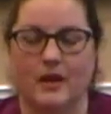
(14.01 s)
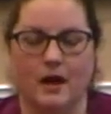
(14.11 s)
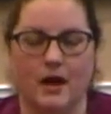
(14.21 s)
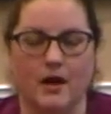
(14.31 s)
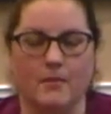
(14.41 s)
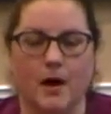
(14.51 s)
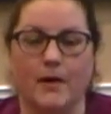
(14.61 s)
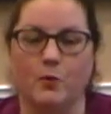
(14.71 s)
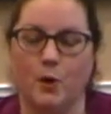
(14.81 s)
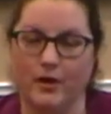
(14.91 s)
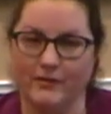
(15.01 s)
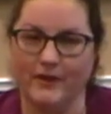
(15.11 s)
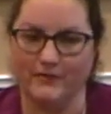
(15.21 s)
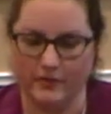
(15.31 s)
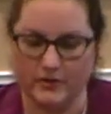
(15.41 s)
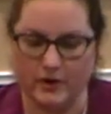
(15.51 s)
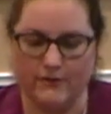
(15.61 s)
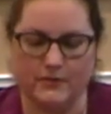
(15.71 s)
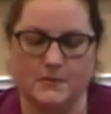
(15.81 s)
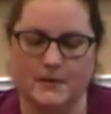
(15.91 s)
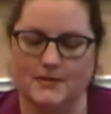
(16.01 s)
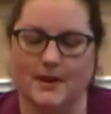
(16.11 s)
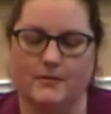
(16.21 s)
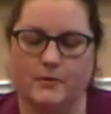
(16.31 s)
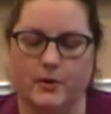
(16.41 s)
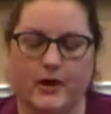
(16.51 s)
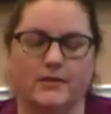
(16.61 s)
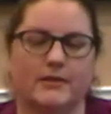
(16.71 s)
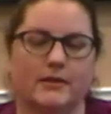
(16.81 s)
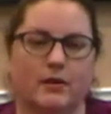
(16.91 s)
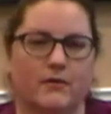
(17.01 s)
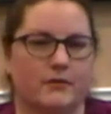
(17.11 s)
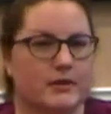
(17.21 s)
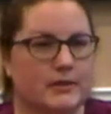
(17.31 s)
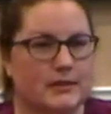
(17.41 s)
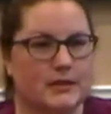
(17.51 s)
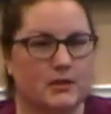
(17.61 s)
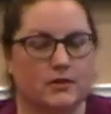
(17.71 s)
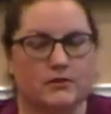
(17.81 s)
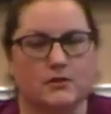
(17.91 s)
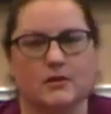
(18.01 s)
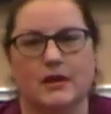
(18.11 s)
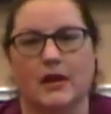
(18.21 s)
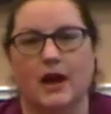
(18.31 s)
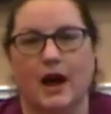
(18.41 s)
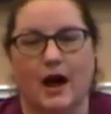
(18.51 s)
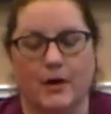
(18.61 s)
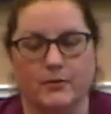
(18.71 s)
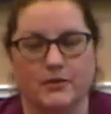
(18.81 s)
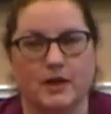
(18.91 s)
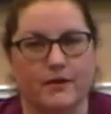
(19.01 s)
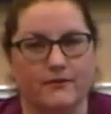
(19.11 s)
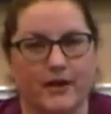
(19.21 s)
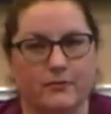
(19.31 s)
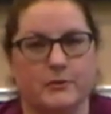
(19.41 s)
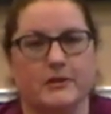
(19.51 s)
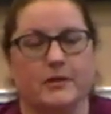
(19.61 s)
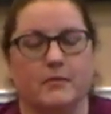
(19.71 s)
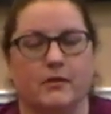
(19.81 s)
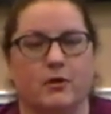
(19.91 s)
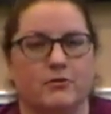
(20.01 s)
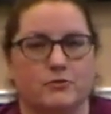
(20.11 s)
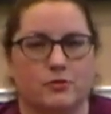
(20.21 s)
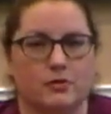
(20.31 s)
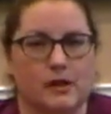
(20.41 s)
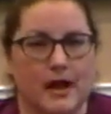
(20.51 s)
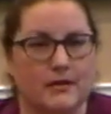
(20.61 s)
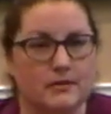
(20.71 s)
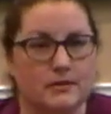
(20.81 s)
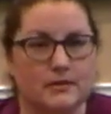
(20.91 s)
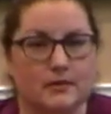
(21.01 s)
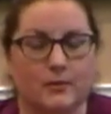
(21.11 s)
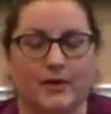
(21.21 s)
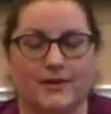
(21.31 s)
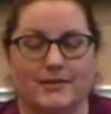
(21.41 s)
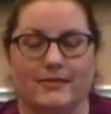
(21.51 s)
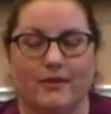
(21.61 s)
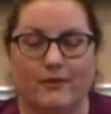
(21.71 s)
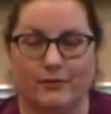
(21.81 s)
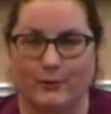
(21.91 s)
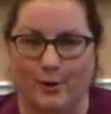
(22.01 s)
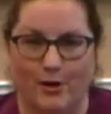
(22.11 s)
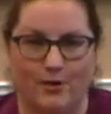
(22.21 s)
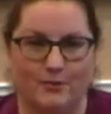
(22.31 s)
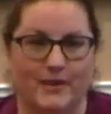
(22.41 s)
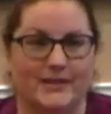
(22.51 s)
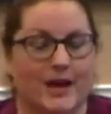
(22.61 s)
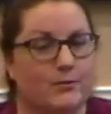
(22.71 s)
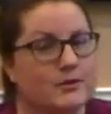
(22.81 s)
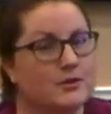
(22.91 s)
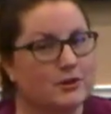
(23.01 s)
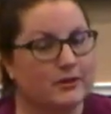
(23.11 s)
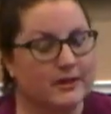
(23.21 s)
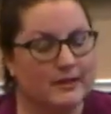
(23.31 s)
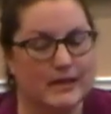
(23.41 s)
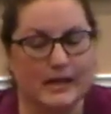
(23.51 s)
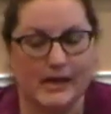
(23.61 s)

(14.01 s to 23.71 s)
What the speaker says: I'm qualified for this office because I've been practicing law for 16 years. I was top 5% of my law school class because I love the law. My dad was an attorney.